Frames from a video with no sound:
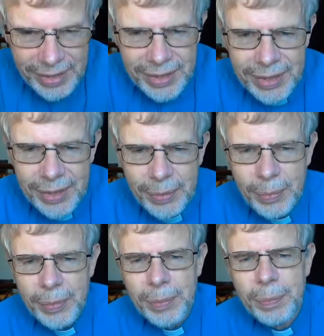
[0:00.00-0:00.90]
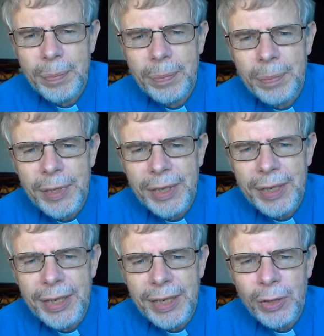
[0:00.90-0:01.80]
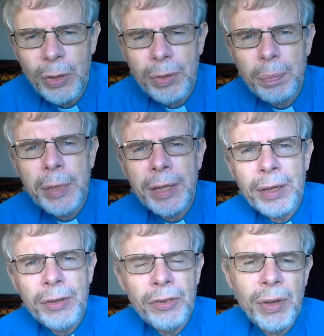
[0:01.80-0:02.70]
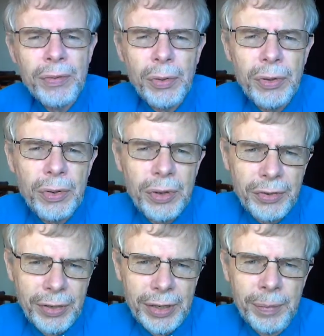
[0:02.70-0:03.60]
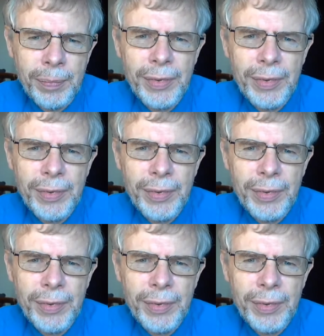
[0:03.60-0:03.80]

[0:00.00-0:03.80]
Uh, but it, it could mean those who have authority.